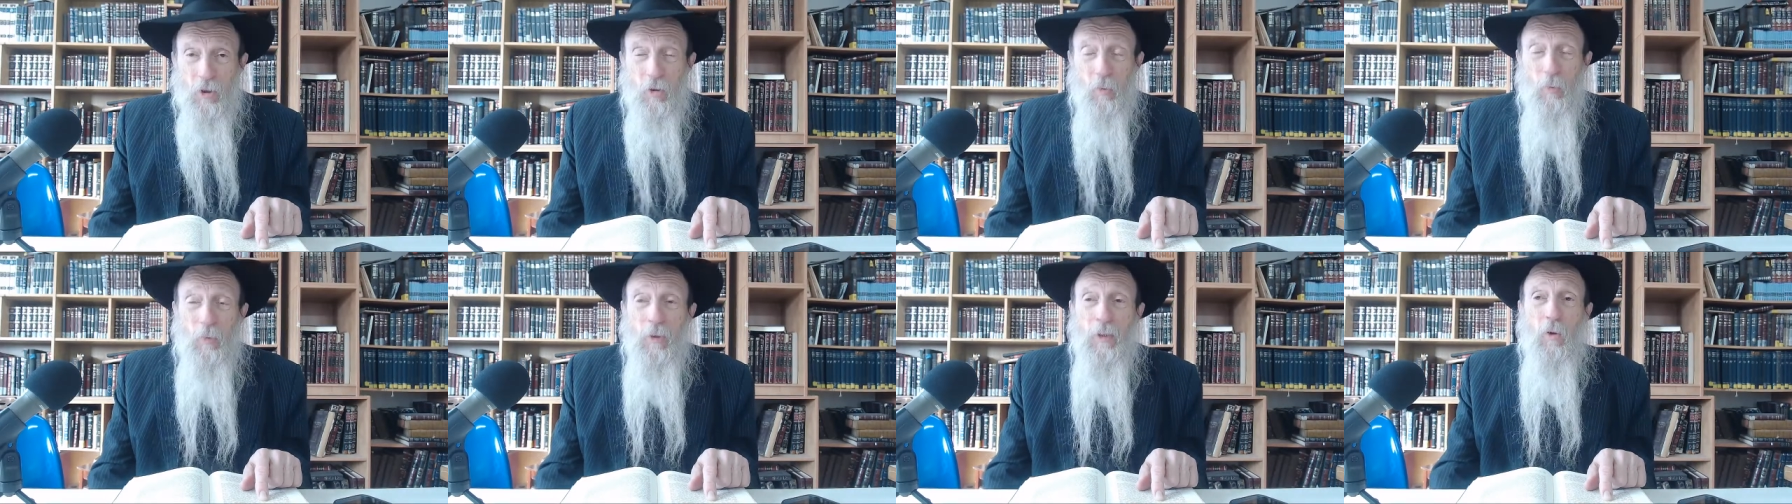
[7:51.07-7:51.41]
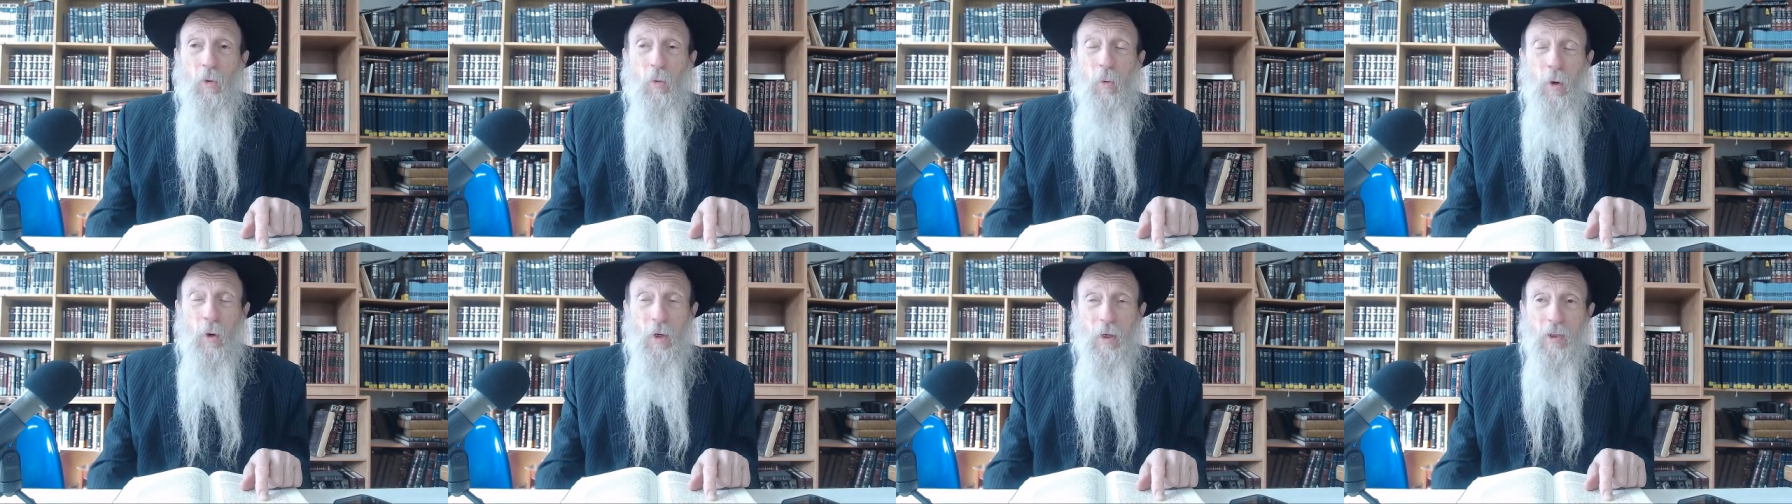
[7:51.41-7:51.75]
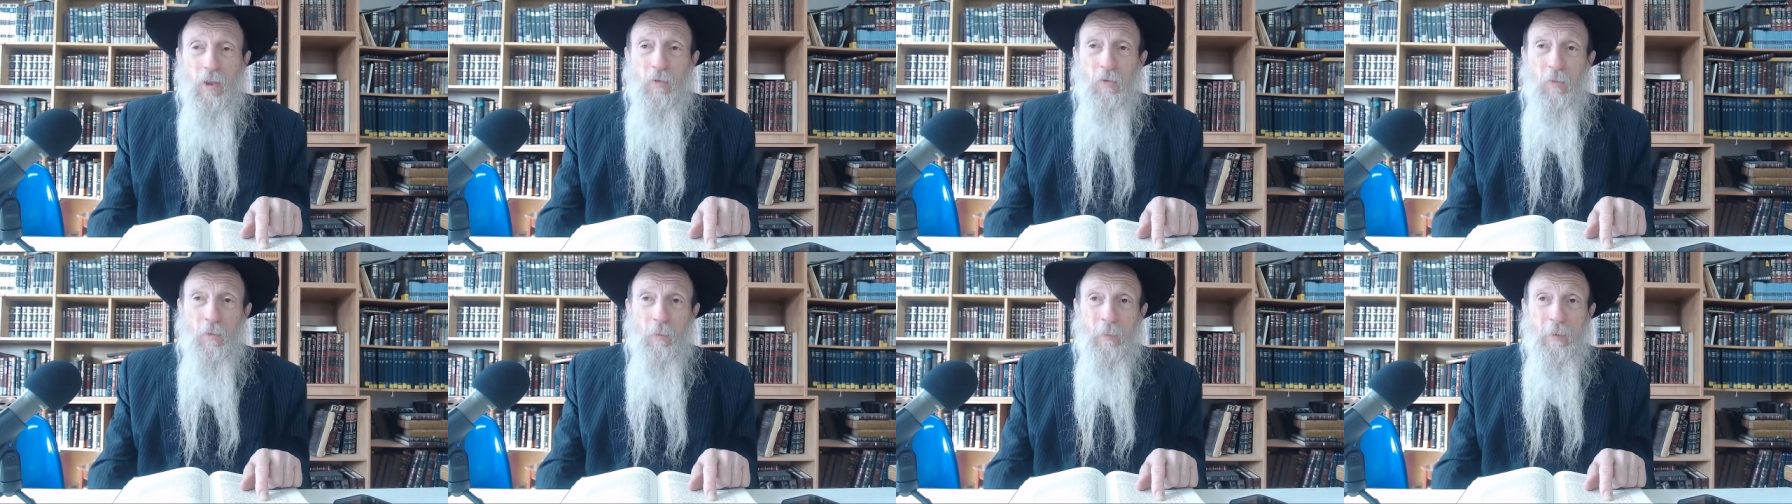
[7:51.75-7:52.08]
to
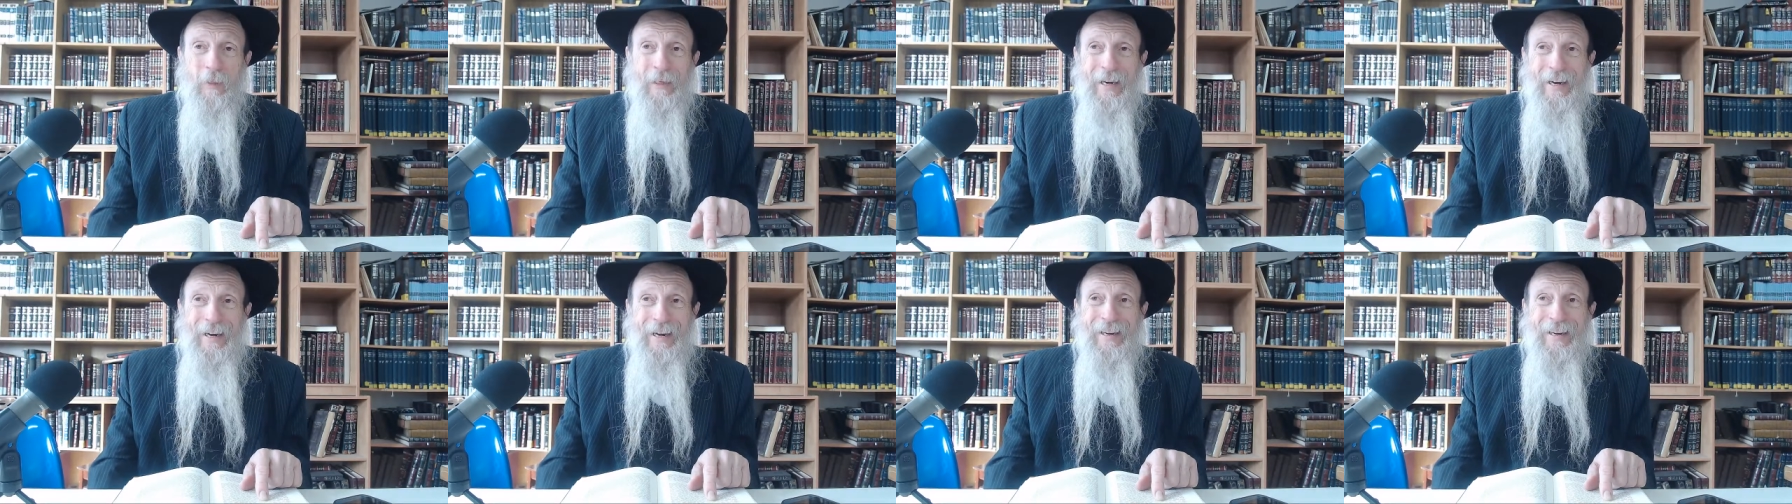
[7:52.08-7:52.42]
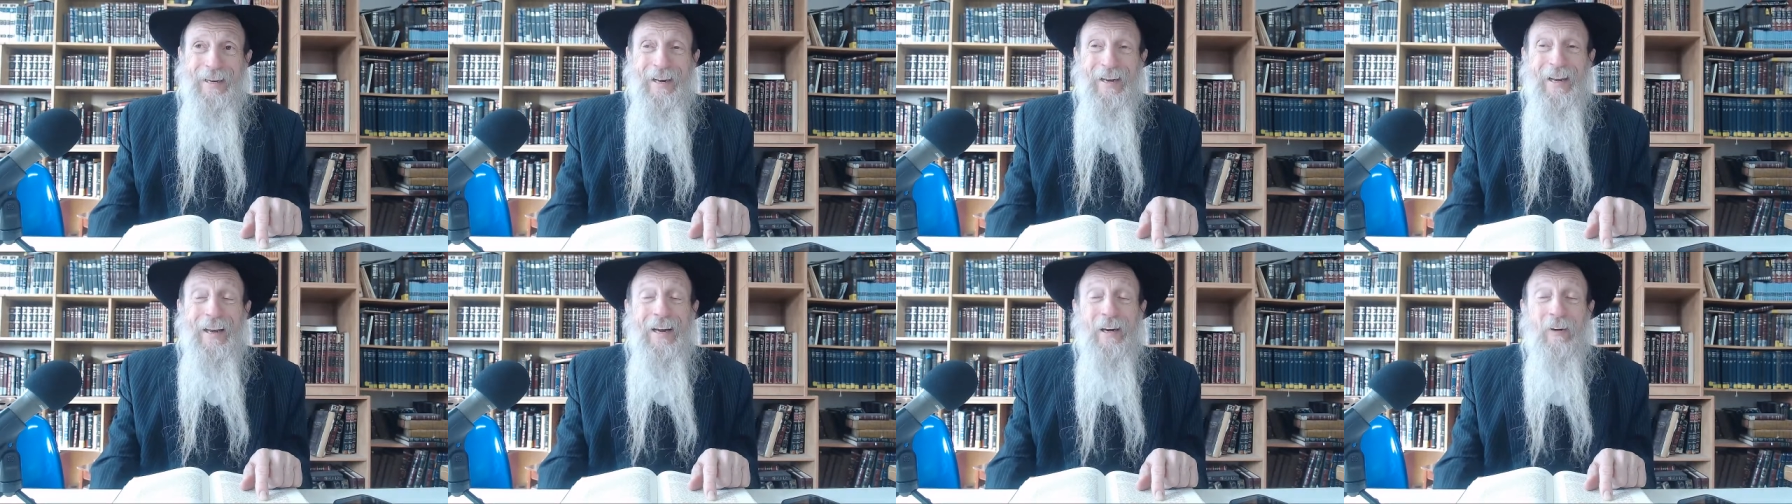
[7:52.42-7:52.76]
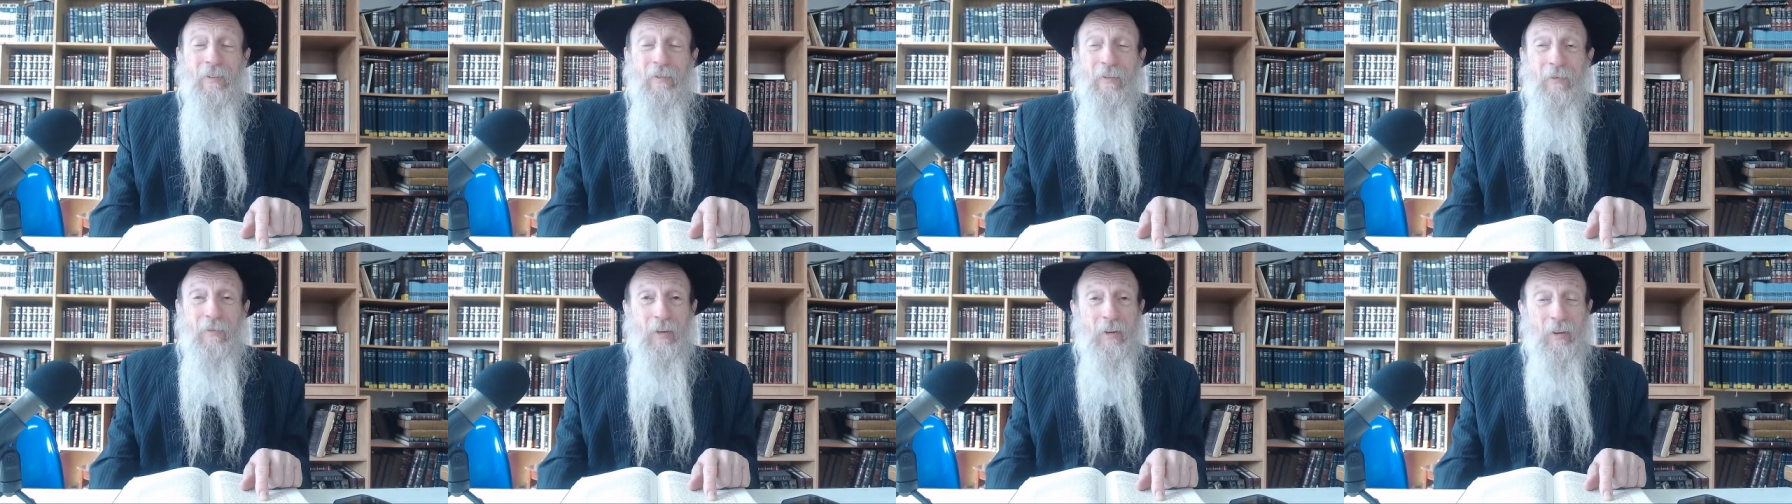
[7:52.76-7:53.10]
request from God
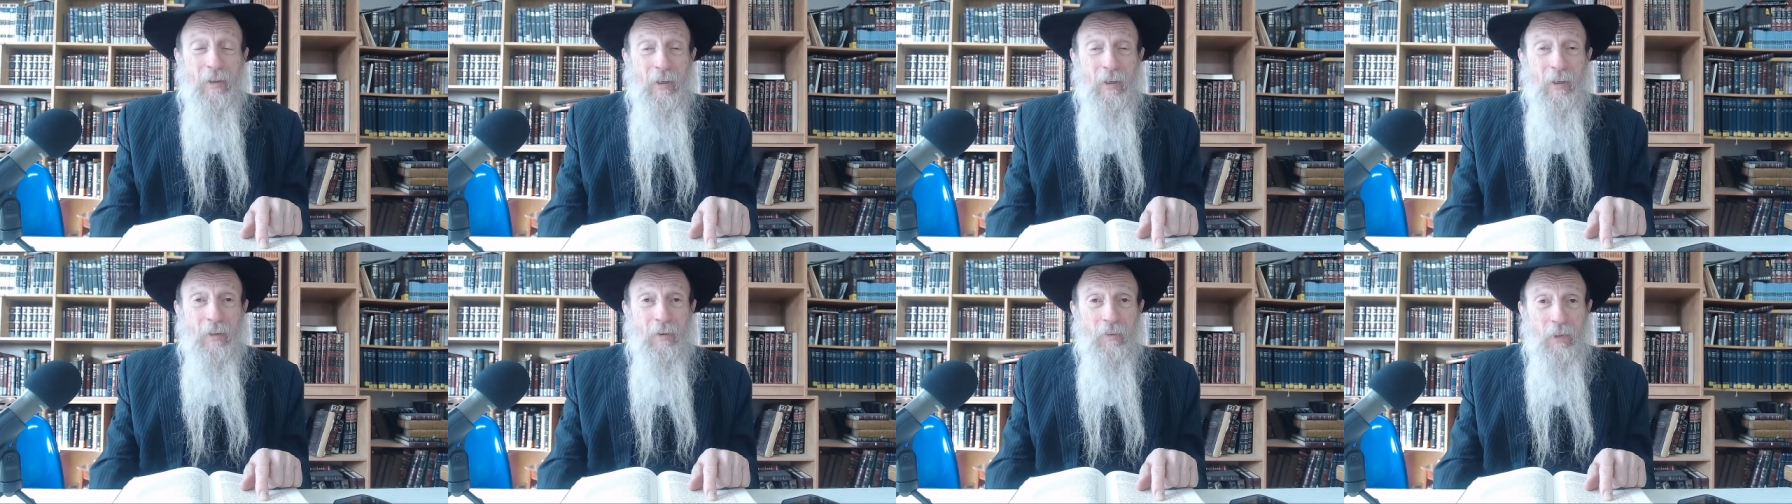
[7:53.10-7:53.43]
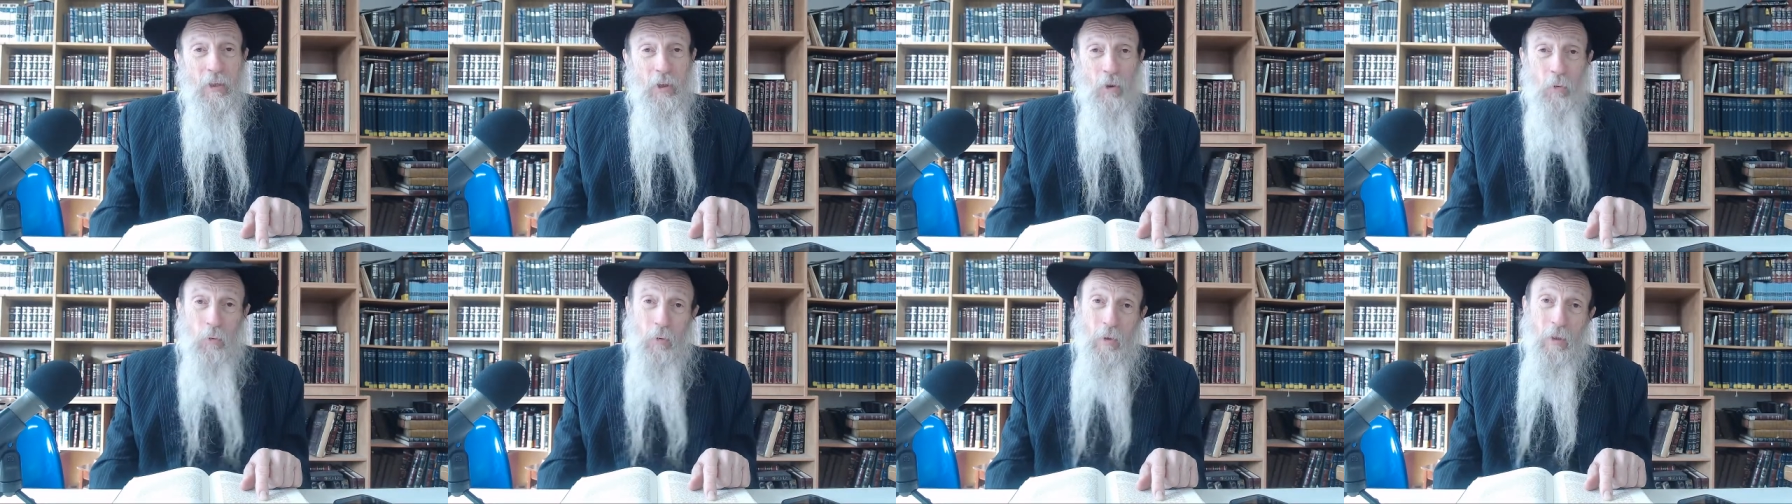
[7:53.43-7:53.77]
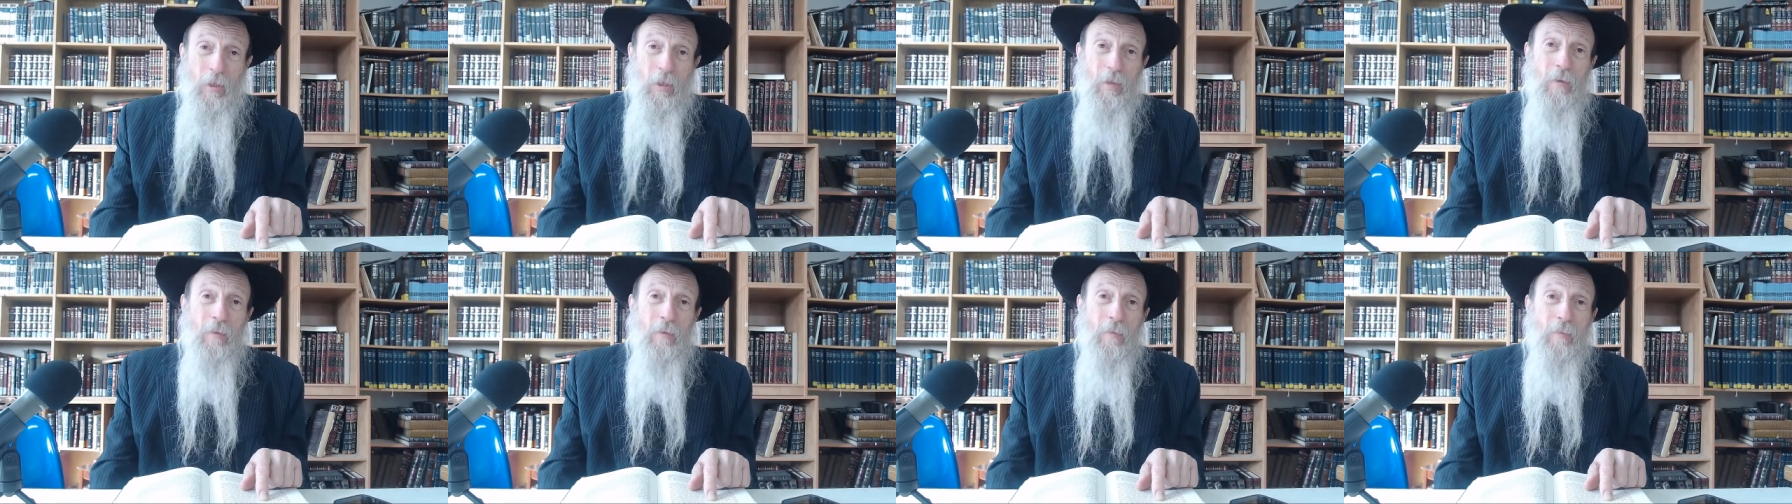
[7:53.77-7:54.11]
everything that you need.